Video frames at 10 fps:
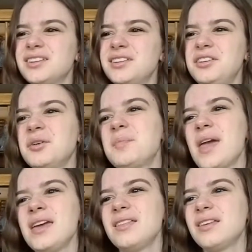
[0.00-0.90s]
you're
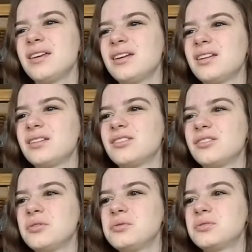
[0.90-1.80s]
bathing in your
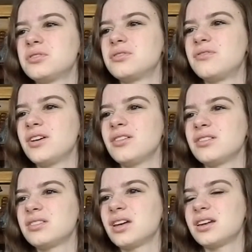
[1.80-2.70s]
own
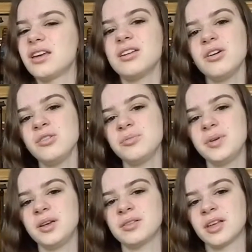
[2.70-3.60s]
filth. And I know
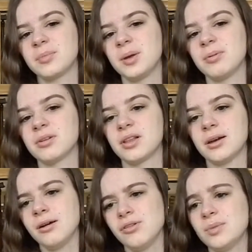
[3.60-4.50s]
people are like,
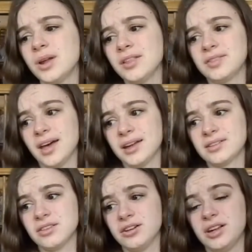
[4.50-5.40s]
oh, I'm not that
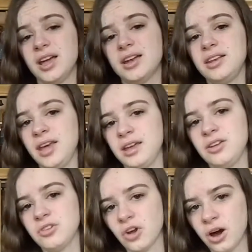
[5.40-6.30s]
dirty. And yeah,
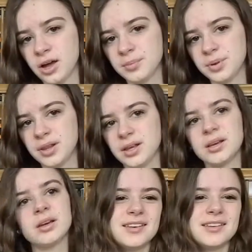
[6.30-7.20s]
you're not, but like,
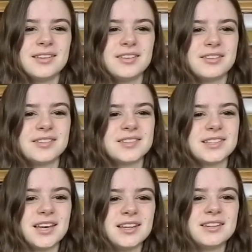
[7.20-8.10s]
your
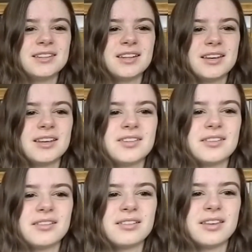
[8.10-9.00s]
skin like gets
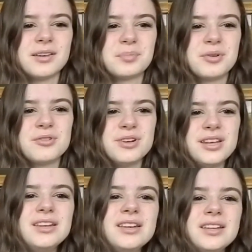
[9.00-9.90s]
all like
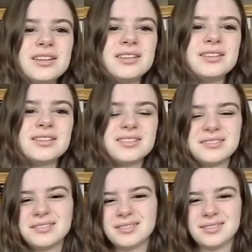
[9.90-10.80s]
pruny and
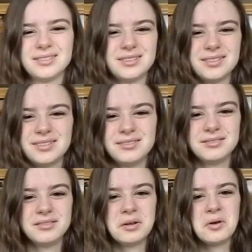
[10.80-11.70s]
just
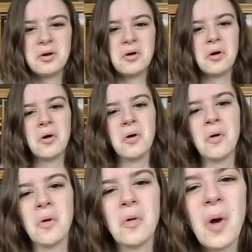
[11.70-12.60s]

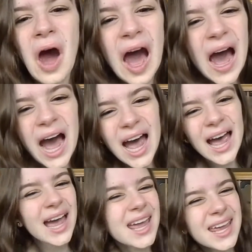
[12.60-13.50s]

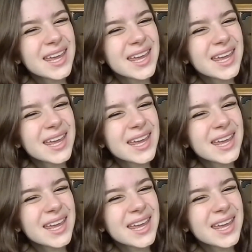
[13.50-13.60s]
why